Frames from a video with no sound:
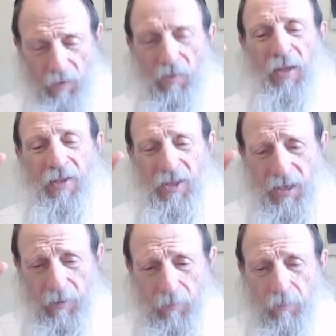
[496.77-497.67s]
they
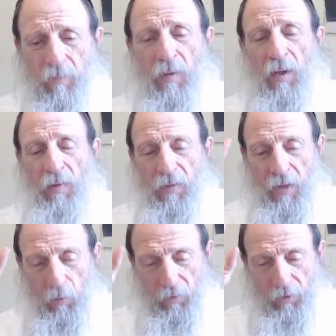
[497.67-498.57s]
did.
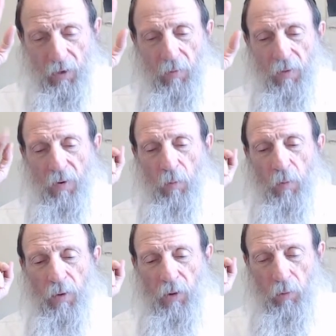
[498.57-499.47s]
They were
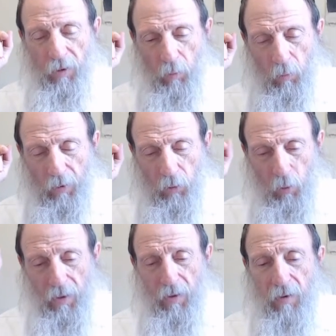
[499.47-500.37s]

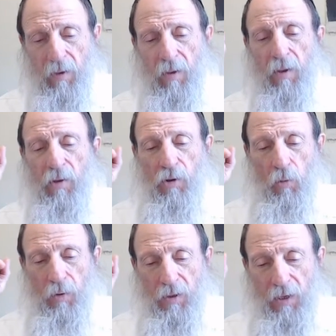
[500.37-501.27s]
required to
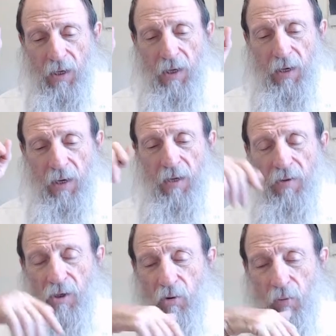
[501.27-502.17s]
rely on
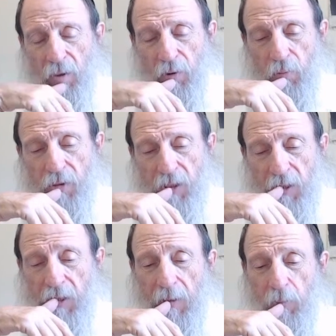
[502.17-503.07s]
these three
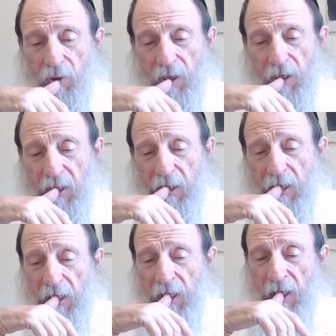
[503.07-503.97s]
tzaddikim, which they did.
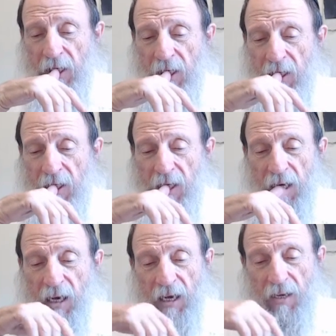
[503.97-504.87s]

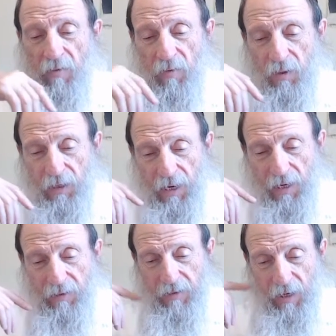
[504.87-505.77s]
And
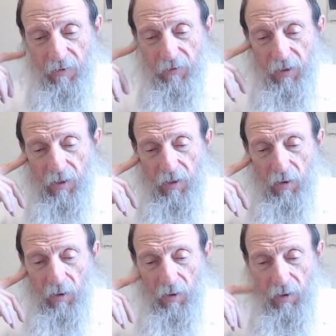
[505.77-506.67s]
kach, Davka,
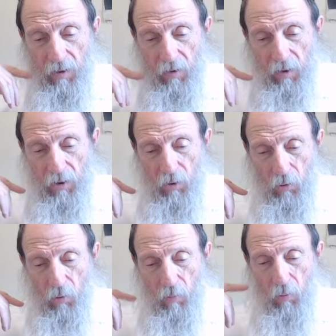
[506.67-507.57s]

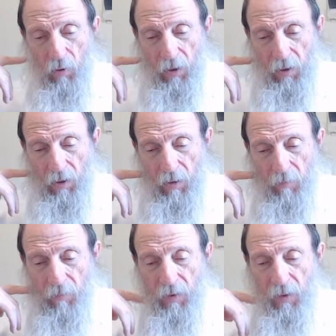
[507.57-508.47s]
ayu,
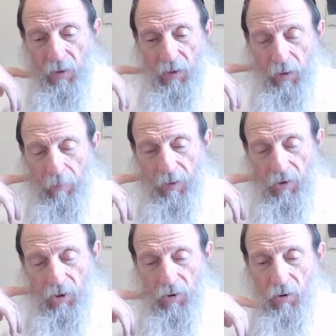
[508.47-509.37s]
muchanim, the
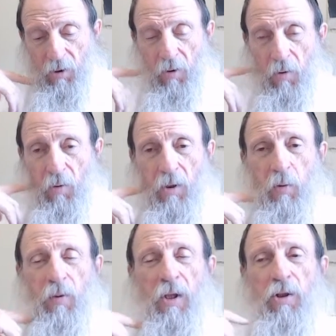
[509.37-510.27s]
Kabbalist, the Torah, only
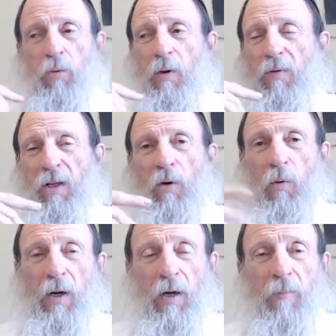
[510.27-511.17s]
when they threw everything
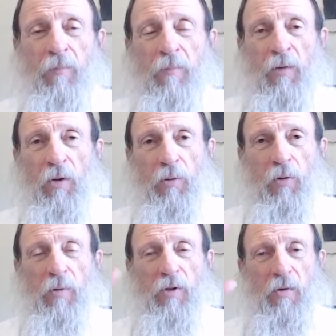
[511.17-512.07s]
away,
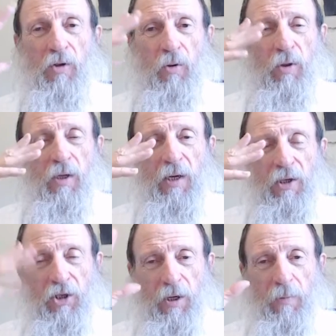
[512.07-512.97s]
threw themselves totally
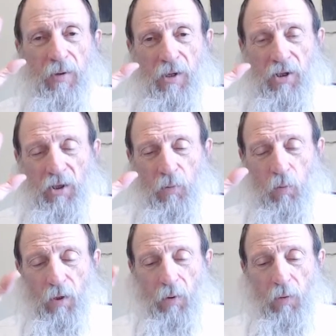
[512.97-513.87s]
on Shem, and they said that
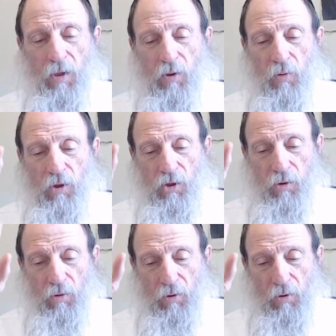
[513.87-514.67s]
what I want to do is just learn